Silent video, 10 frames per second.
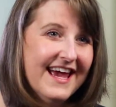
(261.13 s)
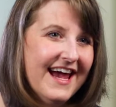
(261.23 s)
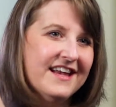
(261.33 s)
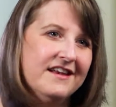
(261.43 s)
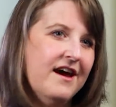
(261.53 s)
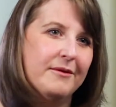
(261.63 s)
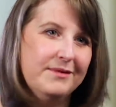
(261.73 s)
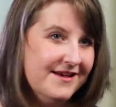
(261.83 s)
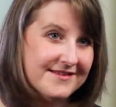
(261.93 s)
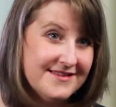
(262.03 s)
and not
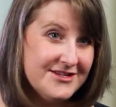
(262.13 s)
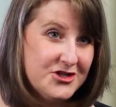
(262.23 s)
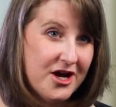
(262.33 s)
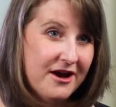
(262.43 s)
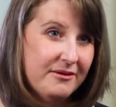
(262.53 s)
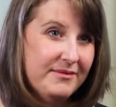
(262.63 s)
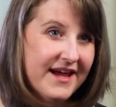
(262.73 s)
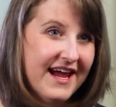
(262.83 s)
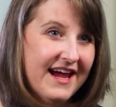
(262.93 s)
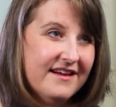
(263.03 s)
because it's a job,
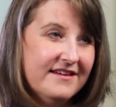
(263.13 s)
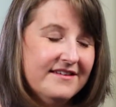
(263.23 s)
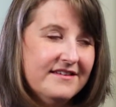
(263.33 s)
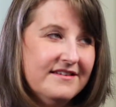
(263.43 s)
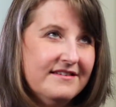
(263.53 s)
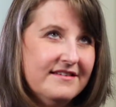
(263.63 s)
and